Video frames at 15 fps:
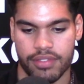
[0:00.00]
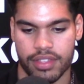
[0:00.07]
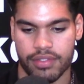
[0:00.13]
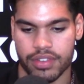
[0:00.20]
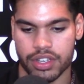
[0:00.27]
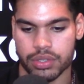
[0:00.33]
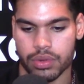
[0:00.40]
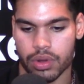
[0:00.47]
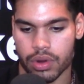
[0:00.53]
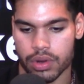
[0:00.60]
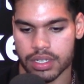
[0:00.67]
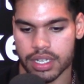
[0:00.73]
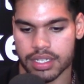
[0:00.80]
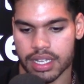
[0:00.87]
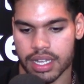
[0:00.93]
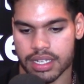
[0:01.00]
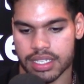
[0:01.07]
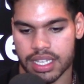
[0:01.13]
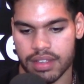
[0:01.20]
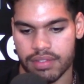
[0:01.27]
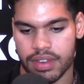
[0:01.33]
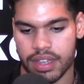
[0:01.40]
the visual cortex
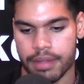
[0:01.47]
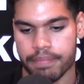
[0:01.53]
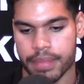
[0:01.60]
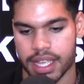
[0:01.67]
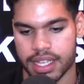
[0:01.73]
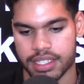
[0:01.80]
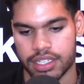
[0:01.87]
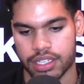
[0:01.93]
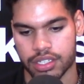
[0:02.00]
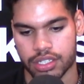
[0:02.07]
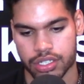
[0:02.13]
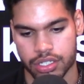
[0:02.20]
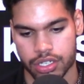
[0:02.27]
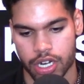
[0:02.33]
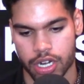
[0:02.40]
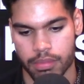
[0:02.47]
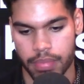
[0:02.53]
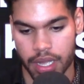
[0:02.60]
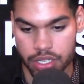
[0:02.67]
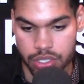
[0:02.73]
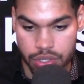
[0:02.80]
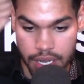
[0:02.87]
activity is disturbed
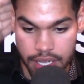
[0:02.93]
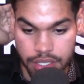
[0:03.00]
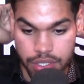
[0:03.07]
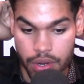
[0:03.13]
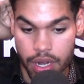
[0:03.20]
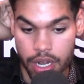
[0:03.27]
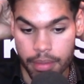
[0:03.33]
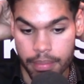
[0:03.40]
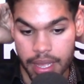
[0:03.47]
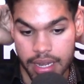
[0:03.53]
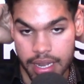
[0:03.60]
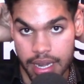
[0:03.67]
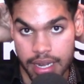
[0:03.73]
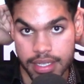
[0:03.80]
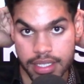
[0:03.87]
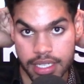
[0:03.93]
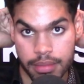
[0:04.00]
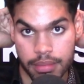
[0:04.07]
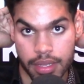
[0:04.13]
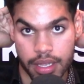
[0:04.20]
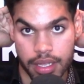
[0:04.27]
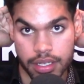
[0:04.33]
by transcranial magnetic
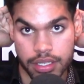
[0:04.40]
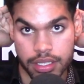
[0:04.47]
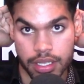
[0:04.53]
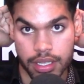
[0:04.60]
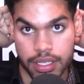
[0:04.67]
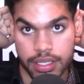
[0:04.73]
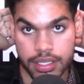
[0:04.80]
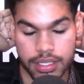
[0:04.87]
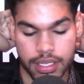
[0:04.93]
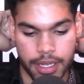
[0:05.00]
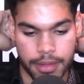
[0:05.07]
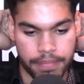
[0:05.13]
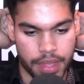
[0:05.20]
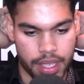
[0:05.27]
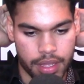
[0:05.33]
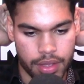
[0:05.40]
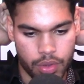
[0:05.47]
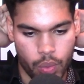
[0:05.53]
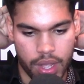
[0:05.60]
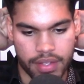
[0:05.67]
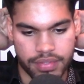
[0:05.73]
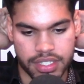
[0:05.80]
stimulation, this is a
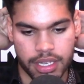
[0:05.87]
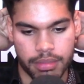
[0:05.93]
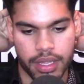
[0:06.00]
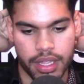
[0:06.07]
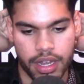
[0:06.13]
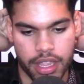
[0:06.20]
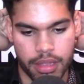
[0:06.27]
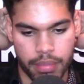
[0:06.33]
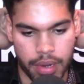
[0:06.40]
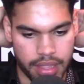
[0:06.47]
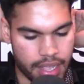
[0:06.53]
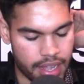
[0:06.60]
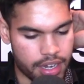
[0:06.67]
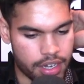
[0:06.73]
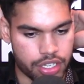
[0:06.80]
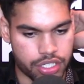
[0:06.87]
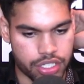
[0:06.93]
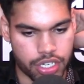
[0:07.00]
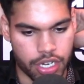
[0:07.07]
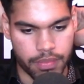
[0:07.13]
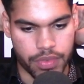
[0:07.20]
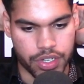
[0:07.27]
way of stimulating the brain that can
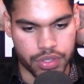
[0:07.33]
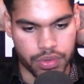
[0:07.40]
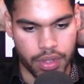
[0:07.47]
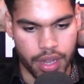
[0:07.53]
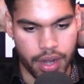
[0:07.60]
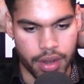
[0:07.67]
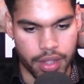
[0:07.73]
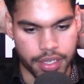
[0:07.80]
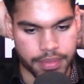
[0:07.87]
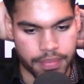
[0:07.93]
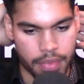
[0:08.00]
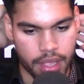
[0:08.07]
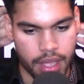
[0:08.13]
disturb visual areas,